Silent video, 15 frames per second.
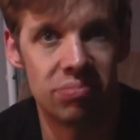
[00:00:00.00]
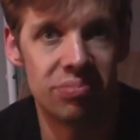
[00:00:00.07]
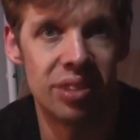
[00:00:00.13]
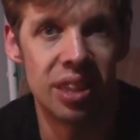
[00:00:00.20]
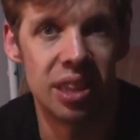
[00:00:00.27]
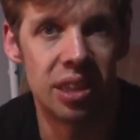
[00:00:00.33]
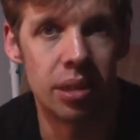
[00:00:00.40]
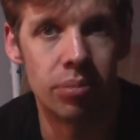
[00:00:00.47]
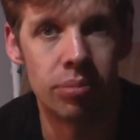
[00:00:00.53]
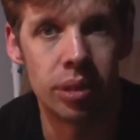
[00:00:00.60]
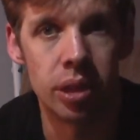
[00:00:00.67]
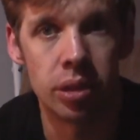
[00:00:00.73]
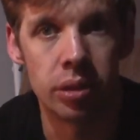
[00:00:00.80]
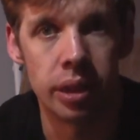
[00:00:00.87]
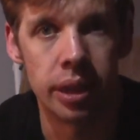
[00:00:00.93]
to some
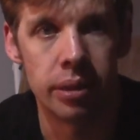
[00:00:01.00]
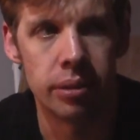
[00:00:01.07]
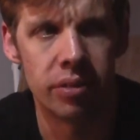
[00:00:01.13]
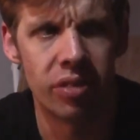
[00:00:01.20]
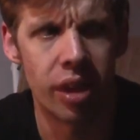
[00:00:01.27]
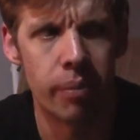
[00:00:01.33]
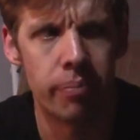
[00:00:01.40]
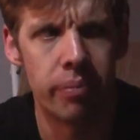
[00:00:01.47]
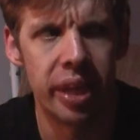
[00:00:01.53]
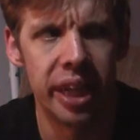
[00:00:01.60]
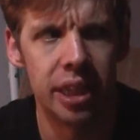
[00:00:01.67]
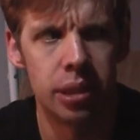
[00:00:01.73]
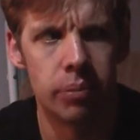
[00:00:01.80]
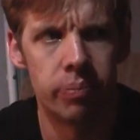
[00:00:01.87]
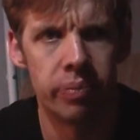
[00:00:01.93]
degree, if that
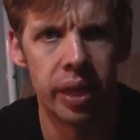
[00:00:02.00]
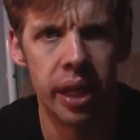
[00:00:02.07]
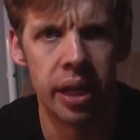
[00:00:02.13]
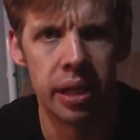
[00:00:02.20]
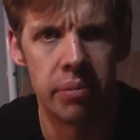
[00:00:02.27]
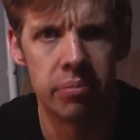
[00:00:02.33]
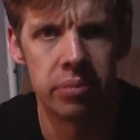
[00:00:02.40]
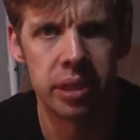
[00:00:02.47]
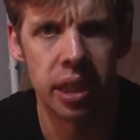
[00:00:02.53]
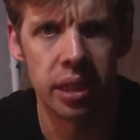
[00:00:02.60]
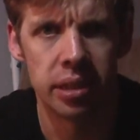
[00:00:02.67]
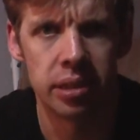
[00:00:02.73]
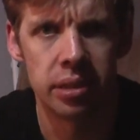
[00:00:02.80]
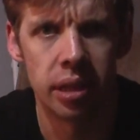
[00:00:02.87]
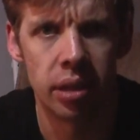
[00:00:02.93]
makes any
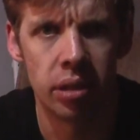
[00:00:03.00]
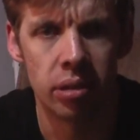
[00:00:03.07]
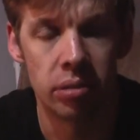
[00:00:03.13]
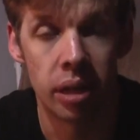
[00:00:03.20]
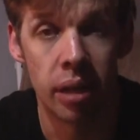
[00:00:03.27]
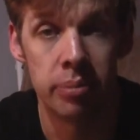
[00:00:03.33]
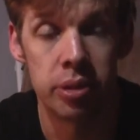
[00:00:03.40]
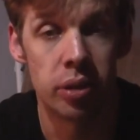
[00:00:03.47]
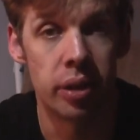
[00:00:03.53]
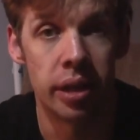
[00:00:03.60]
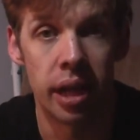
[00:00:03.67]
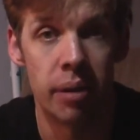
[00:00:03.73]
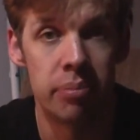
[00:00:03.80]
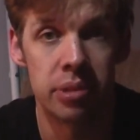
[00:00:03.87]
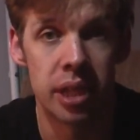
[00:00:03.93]
sense at all. I'm sorry,
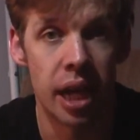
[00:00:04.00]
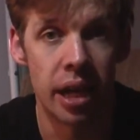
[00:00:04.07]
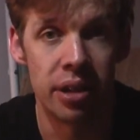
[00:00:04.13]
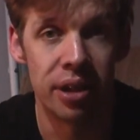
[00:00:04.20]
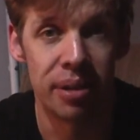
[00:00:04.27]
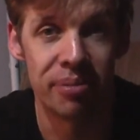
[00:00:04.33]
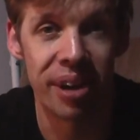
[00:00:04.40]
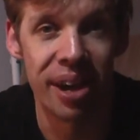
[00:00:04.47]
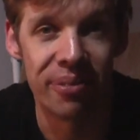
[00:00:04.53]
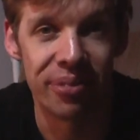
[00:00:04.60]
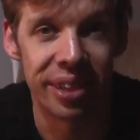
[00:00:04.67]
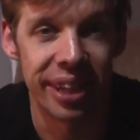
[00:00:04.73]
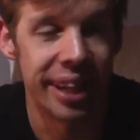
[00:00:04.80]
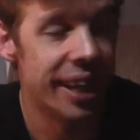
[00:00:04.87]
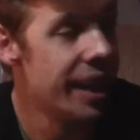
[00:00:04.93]
I'm tired, I'm
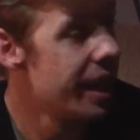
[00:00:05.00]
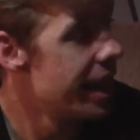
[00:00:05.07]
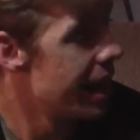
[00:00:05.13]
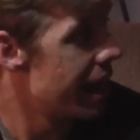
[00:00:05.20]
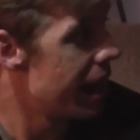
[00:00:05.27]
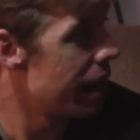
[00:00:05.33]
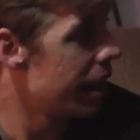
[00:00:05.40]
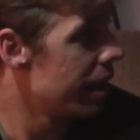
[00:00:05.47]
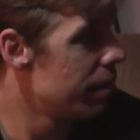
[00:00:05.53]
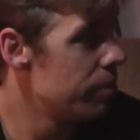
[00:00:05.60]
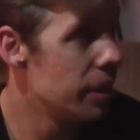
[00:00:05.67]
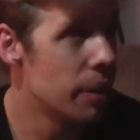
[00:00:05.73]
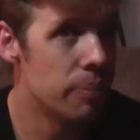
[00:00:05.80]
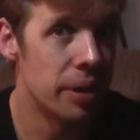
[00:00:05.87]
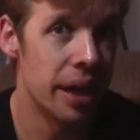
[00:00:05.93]
rambling. I gotta be
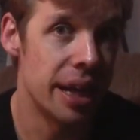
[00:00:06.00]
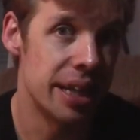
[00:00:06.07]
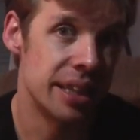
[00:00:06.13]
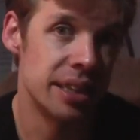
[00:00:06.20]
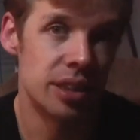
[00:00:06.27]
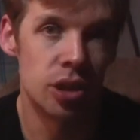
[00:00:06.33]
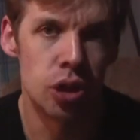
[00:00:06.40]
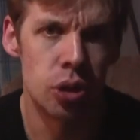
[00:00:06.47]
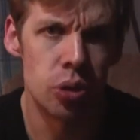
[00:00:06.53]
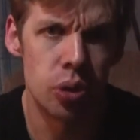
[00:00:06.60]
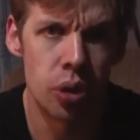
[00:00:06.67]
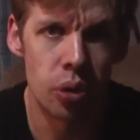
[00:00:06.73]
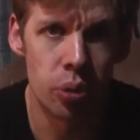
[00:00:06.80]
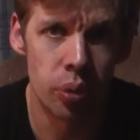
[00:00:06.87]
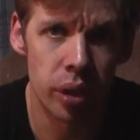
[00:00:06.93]
up at 8 to
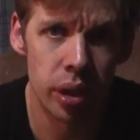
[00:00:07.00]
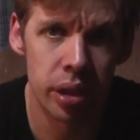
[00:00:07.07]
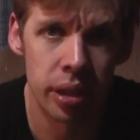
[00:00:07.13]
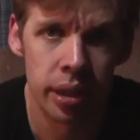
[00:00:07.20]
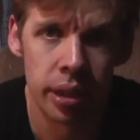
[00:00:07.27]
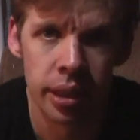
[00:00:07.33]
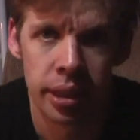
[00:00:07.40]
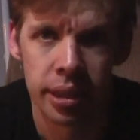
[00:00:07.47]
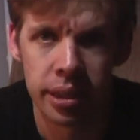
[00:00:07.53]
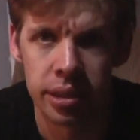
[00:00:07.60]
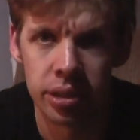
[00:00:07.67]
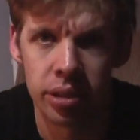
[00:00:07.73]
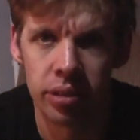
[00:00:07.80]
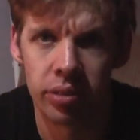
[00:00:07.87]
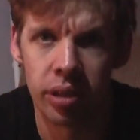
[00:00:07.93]
go to work,
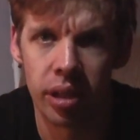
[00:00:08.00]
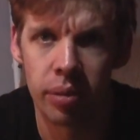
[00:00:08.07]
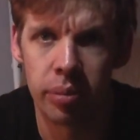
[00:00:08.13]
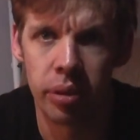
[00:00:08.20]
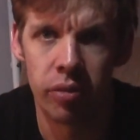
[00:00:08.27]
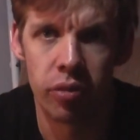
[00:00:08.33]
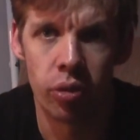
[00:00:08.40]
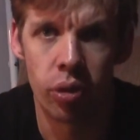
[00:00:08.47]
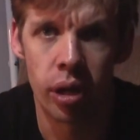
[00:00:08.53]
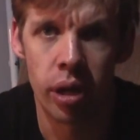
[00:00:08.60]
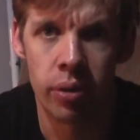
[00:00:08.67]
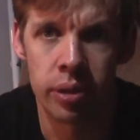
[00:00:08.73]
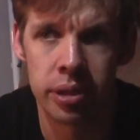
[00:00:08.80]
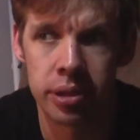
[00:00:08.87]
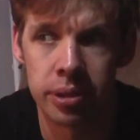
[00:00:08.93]
So I've got about 4
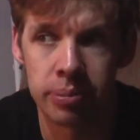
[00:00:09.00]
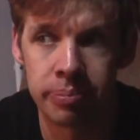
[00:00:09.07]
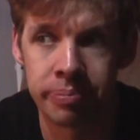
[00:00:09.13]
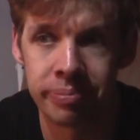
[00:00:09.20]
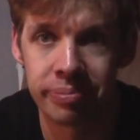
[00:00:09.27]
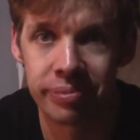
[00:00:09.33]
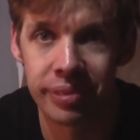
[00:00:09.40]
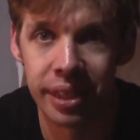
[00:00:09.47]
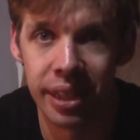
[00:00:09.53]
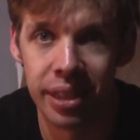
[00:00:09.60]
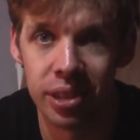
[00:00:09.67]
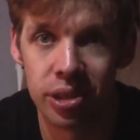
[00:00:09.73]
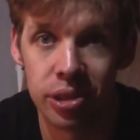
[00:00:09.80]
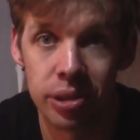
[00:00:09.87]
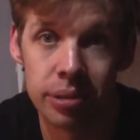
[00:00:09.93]

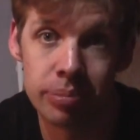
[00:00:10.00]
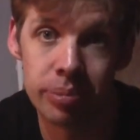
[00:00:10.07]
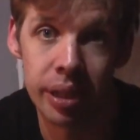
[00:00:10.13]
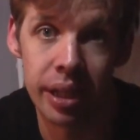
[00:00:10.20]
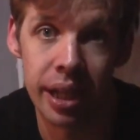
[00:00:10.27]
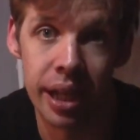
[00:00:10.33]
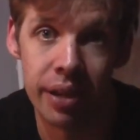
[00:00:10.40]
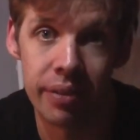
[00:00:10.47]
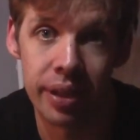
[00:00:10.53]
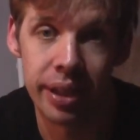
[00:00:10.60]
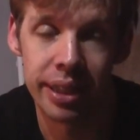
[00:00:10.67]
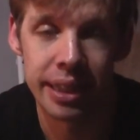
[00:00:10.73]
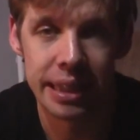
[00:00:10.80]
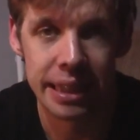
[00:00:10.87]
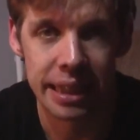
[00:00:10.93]
hours-ish. But anyway,
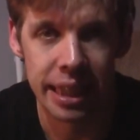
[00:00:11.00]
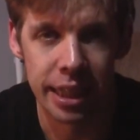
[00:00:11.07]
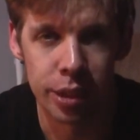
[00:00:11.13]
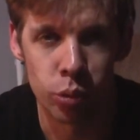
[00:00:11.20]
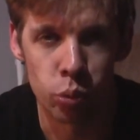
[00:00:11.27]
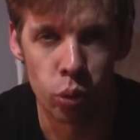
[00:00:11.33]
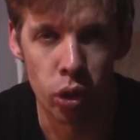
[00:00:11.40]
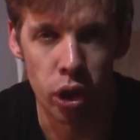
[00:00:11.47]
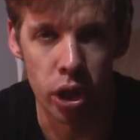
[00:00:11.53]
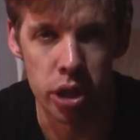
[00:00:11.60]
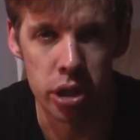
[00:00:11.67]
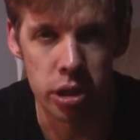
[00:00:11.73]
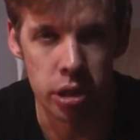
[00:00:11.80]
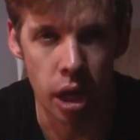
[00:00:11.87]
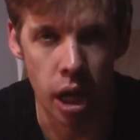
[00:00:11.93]
it's worth
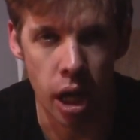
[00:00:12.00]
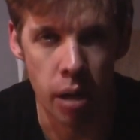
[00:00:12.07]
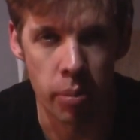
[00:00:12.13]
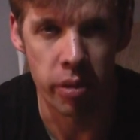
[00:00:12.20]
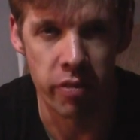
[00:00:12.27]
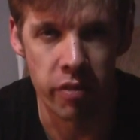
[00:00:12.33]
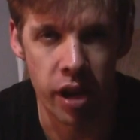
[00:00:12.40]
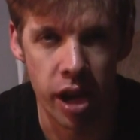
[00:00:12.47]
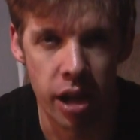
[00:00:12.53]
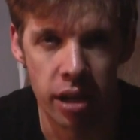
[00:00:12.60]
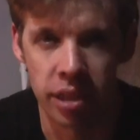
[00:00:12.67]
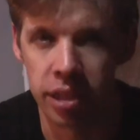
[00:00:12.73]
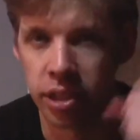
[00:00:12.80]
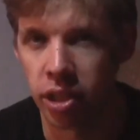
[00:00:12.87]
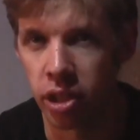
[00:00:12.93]
it. I fan.
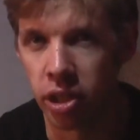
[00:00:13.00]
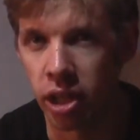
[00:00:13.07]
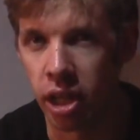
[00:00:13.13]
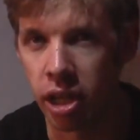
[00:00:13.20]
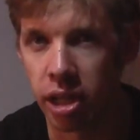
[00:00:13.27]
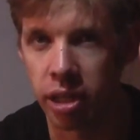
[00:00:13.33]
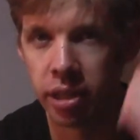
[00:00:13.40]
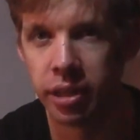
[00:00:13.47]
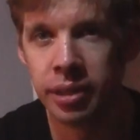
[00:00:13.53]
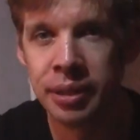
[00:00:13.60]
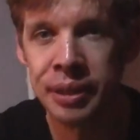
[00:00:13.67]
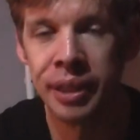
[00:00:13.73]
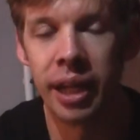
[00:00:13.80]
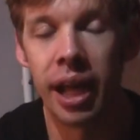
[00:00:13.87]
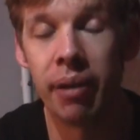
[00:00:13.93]
Yeah.
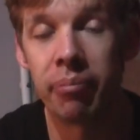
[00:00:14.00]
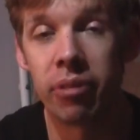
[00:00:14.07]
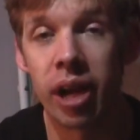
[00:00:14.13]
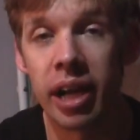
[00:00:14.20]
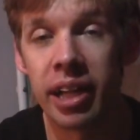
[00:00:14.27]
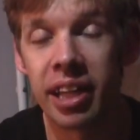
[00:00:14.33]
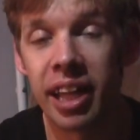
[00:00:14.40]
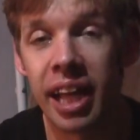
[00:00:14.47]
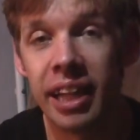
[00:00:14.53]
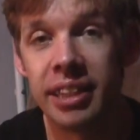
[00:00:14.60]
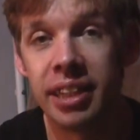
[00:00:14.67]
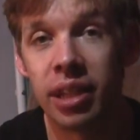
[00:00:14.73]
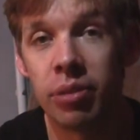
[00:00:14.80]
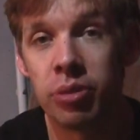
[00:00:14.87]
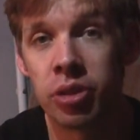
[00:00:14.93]
I'm kind of glad
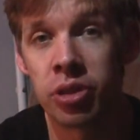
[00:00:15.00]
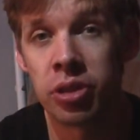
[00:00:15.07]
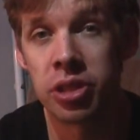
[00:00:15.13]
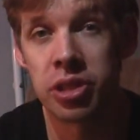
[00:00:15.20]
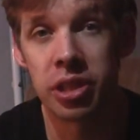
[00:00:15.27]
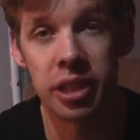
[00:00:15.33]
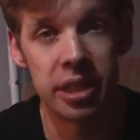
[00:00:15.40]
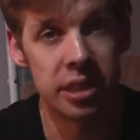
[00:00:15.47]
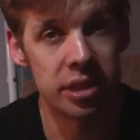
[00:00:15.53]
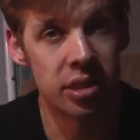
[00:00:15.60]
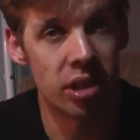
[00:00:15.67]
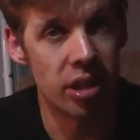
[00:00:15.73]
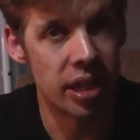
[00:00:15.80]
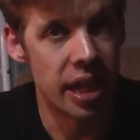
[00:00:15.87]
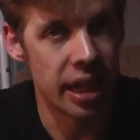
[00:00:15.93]
Sailor Moon Crystal isn't
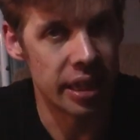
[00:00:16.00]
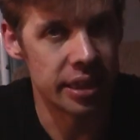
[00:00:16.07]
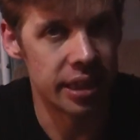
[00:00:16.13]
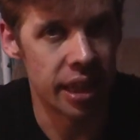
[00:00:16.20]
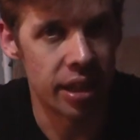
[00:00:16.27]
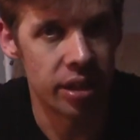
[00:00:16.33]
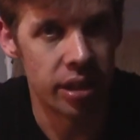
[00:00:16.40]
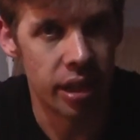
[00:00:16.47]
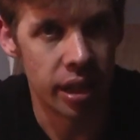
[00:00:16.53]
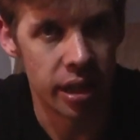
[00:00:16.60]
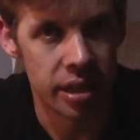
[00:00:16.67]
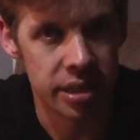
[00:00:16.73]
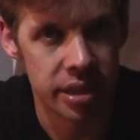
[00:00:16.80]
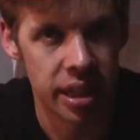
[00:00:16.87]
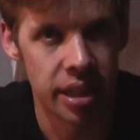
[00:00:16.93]
on next Saturday,
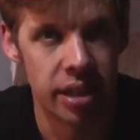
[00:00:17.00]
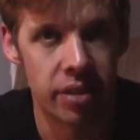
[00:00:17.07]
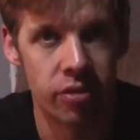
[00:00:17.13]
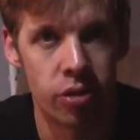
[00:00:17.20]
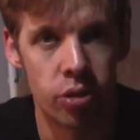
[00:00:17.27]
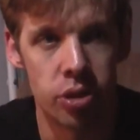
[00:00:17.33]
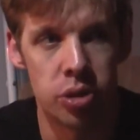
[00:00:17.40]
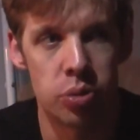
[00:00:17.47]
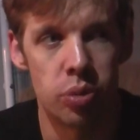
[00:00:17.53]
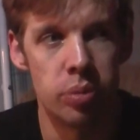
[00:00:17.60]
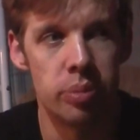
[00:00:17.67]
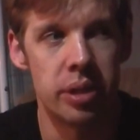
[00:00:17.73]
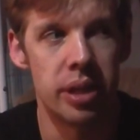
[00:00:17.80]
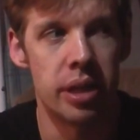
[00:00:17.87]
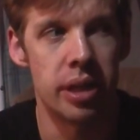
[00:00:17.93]
because that, of course, will
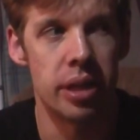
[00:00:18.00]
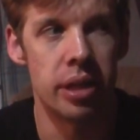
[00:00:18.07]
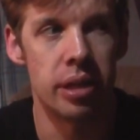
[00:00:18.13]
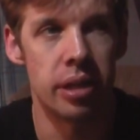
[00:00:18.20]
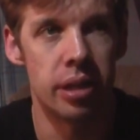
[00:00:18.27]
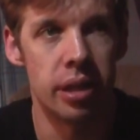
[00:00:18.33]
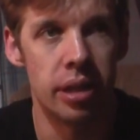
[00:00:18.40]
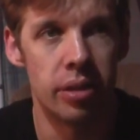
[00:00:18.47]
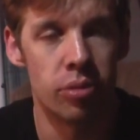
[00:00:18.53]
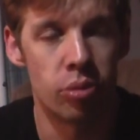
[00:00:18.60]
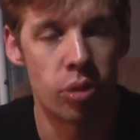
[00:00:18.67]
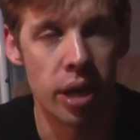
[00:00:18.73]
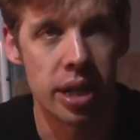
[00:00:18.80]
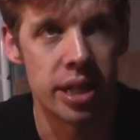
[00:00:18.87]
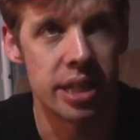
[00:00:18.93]
be
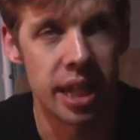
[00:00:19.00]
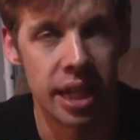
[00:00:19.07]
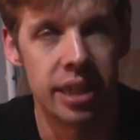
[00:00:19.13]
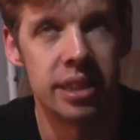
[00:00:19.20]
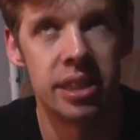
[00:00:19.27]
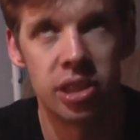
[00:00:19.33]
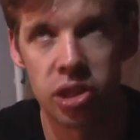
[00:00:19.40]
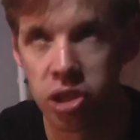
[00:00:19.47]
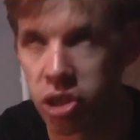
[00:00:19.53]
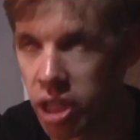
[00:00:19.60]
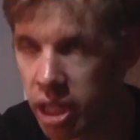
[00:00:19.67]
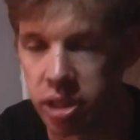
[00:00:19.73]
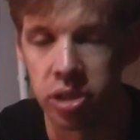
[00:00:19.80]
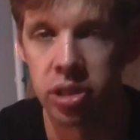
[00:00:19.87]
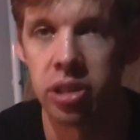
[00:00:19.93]
right dead
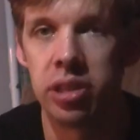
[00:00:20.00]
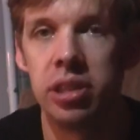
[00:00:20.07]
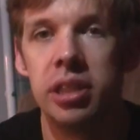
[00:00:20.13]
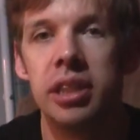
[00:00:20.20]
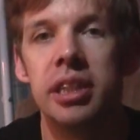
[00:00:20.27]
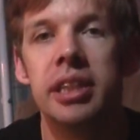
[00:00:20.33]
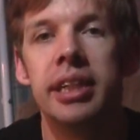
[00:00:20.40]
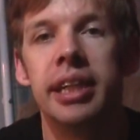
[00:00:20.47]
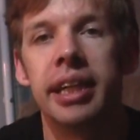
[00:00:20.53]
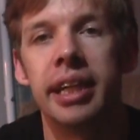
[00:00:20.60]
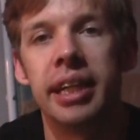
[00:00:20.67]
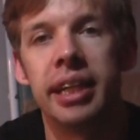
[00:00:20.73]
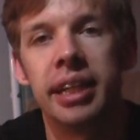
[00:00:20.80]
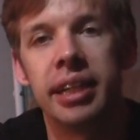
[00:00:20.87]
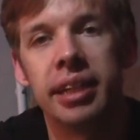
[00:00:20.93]
center
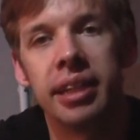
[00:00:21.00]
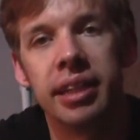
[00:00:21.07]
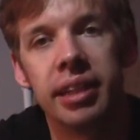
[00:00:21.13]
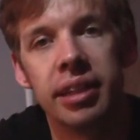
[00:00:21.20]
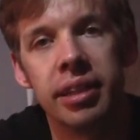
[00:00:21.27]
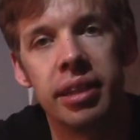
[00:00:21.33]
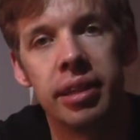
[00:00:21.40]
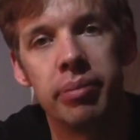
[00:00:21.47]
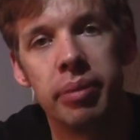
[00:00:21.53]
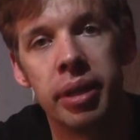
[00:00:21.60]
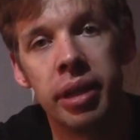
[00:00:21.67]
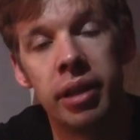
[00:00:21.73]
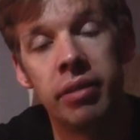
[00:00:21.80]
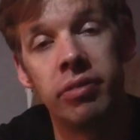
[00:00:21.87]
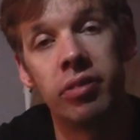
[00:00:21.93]
in the
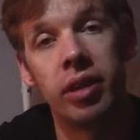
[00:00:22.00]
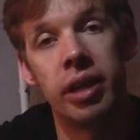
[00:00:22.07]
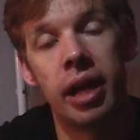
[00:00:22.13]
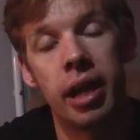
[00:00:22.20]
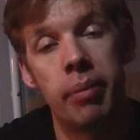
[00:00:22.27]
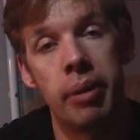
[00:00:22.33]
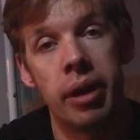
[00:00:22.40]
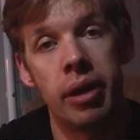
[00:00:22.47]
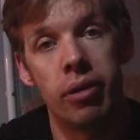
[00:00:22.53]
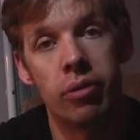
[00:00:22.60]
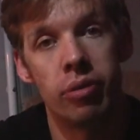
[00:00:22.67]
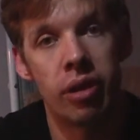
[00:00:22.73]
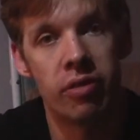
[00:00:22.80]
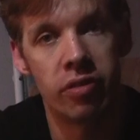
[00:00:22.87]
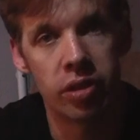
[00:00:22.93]
middle of anime
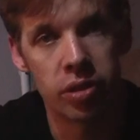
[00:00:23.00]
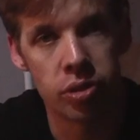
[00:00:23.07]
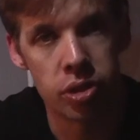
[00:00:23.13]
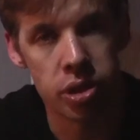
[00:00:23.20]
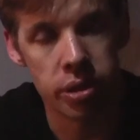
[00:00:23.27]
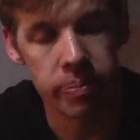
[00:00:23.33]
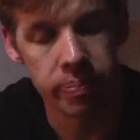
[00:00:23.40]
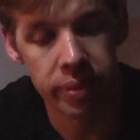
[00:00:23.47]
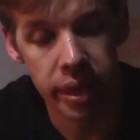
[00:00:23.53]
revolution.